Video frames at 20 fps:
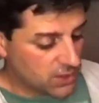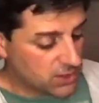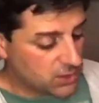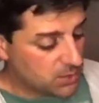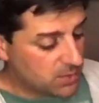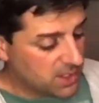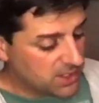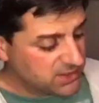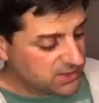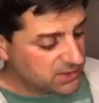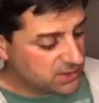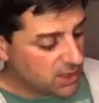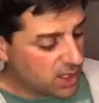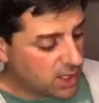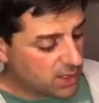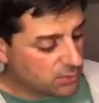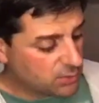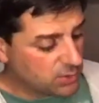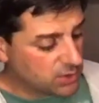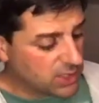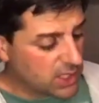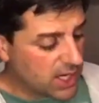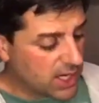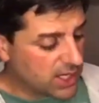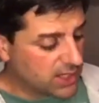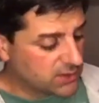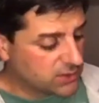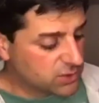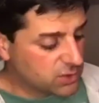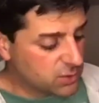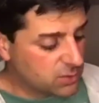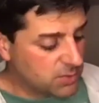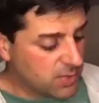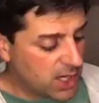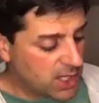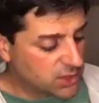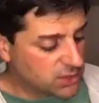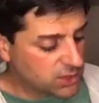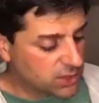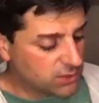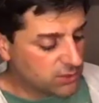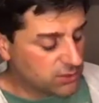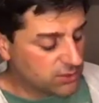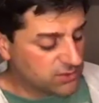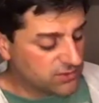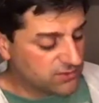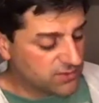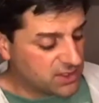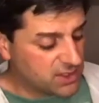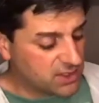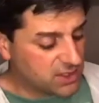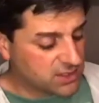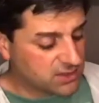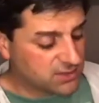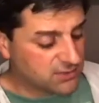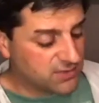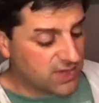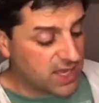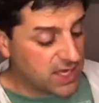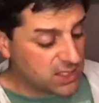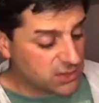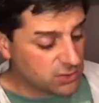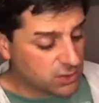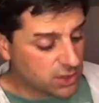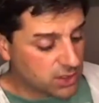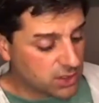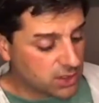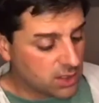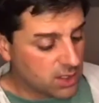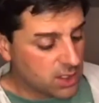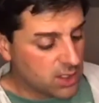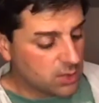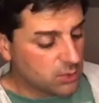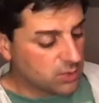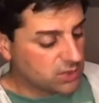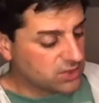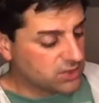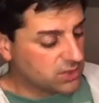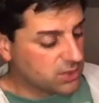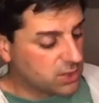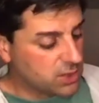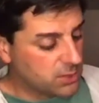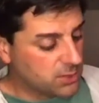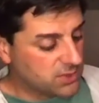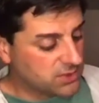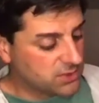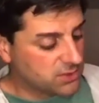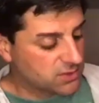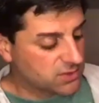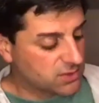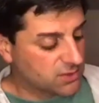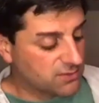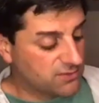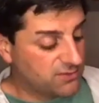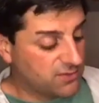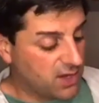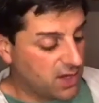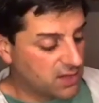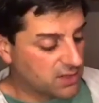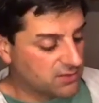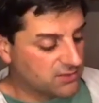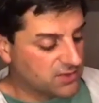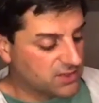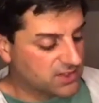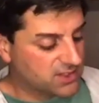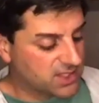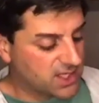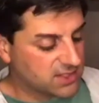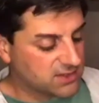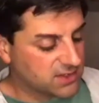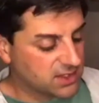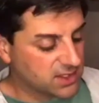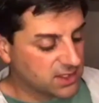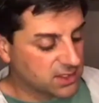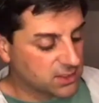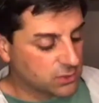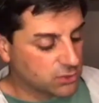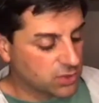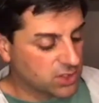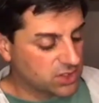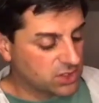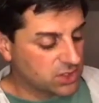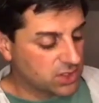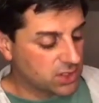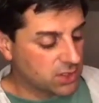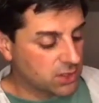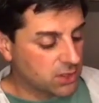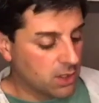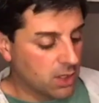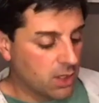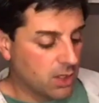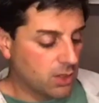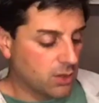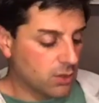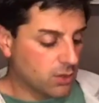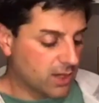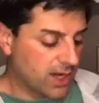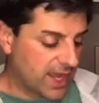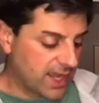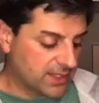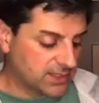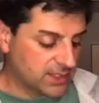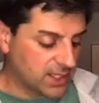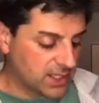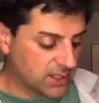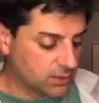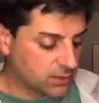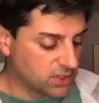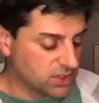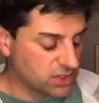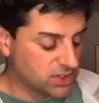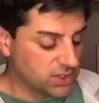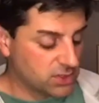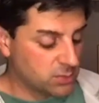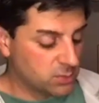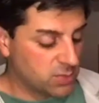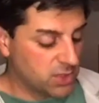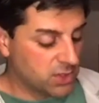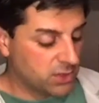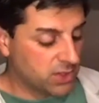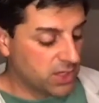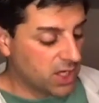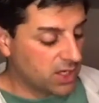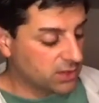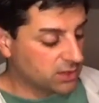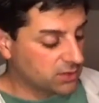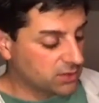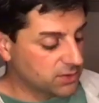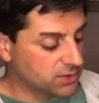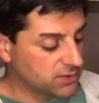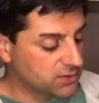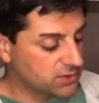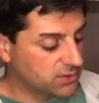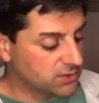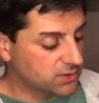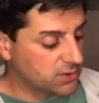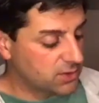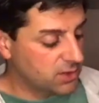you must not rely too much on those feelings of hatred which the humans are so fond of discussing in Christian or anti-Christian periodicals.